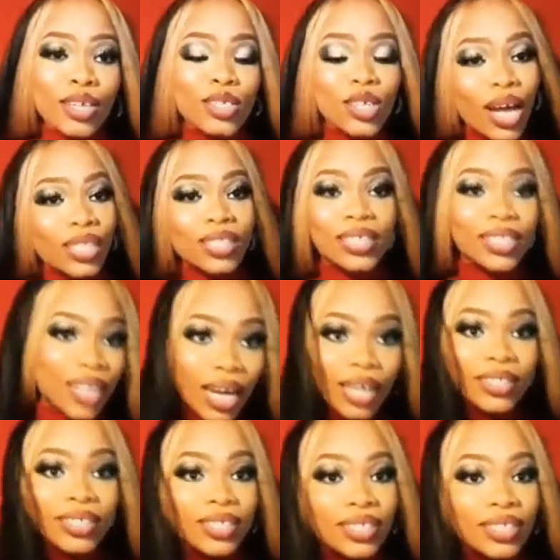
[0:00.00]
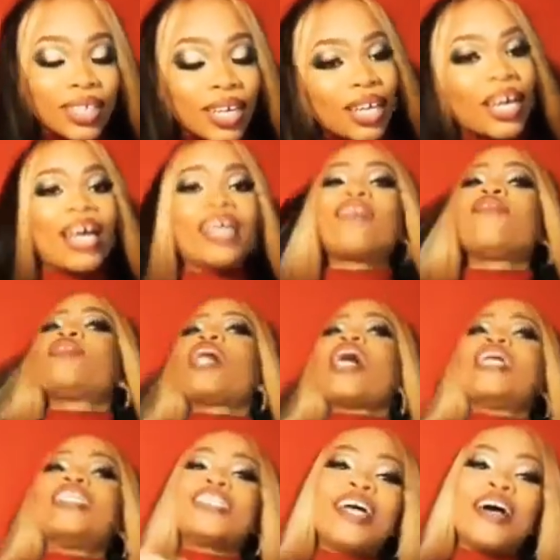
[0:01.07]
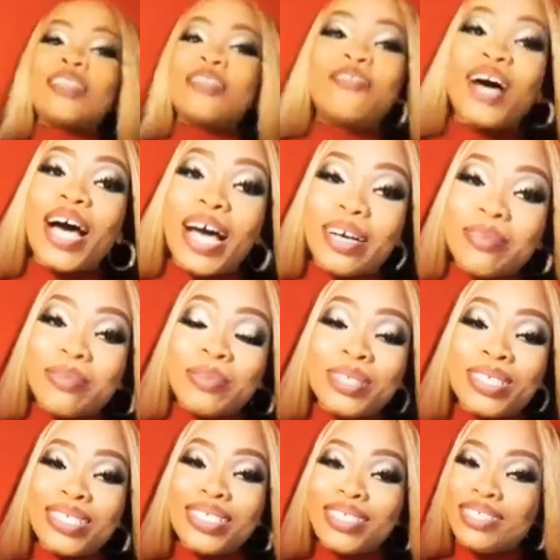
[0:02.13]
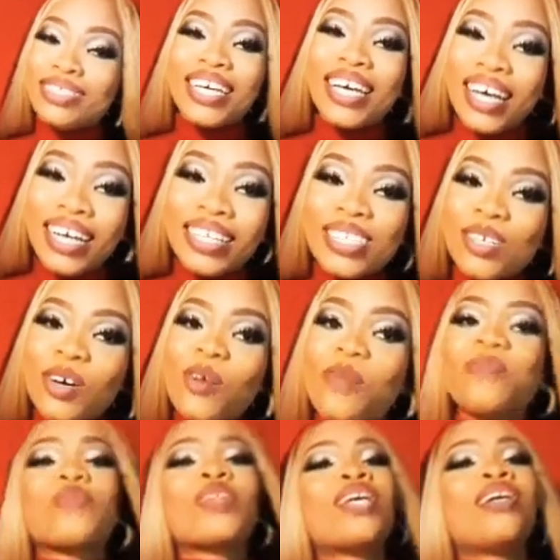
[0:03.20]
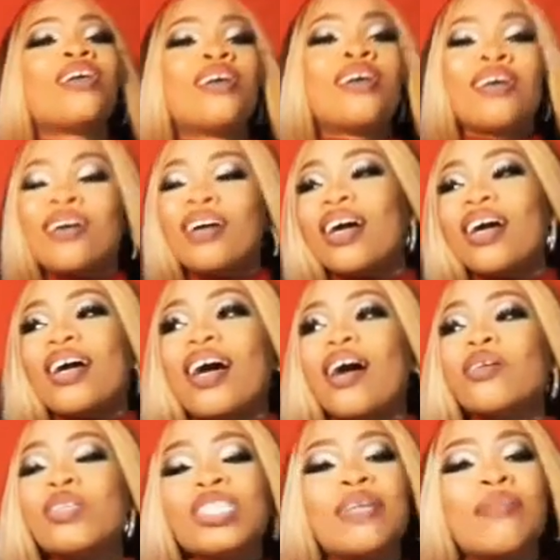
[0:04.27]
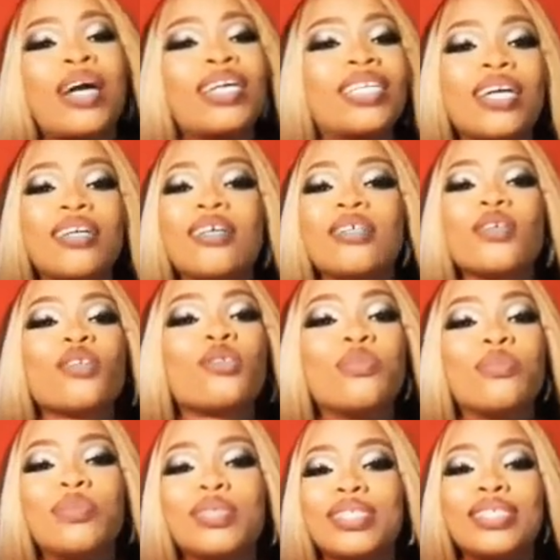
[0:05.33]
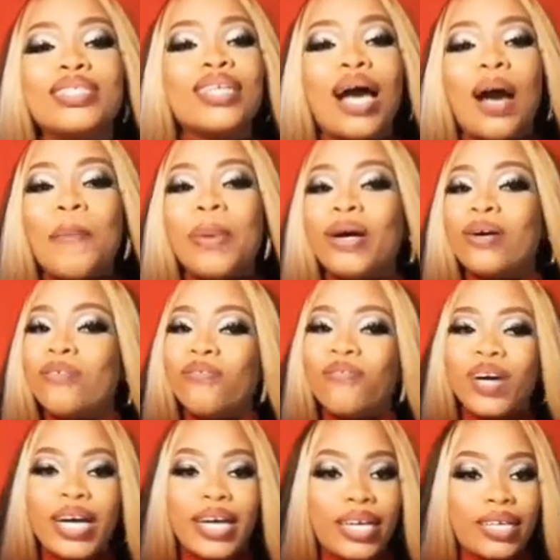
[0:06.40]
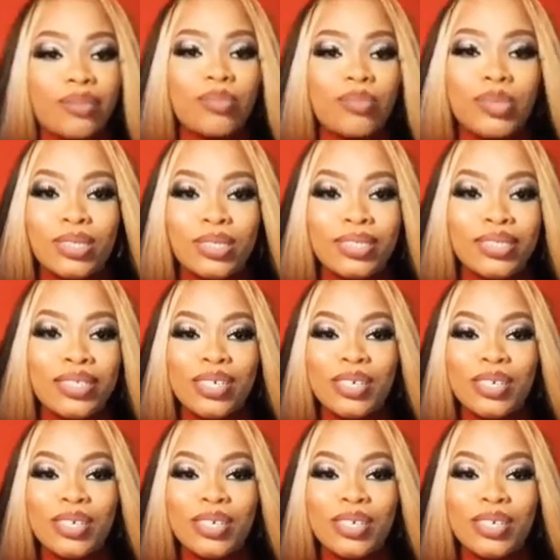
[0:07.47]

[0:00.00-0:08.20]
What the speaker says: Do you understand? I give you guys the vibes. Do you get it? So I was thinking my channel is going to be about vibes.